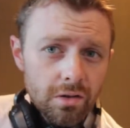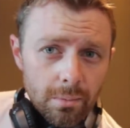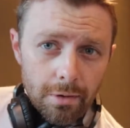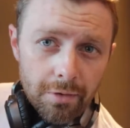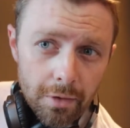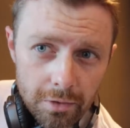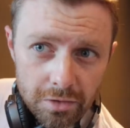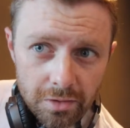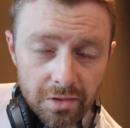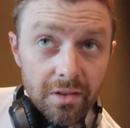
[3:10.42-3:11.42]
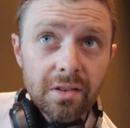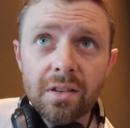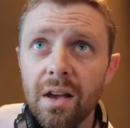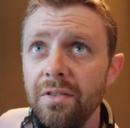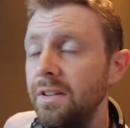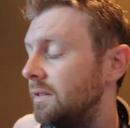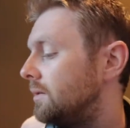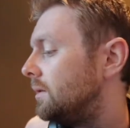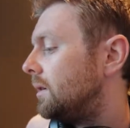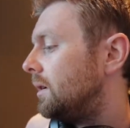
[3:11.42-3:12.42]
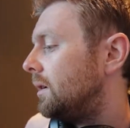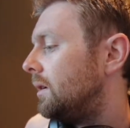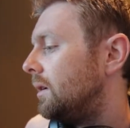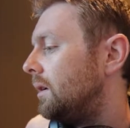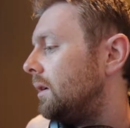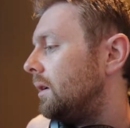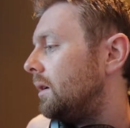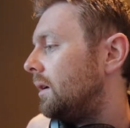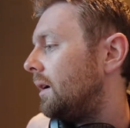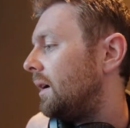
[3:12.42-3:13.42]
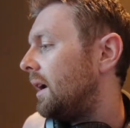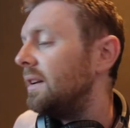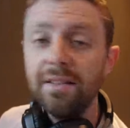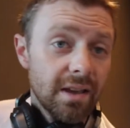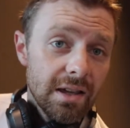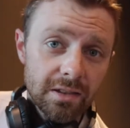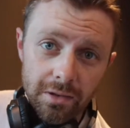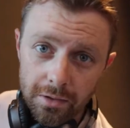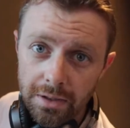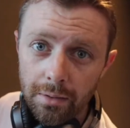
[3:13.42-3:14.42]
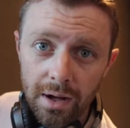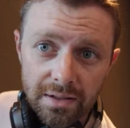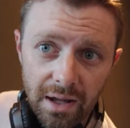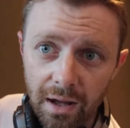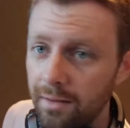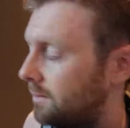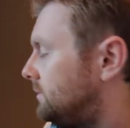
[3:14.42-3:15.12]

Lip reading: So my photo shoot's at 7. And it's 8:30 right now.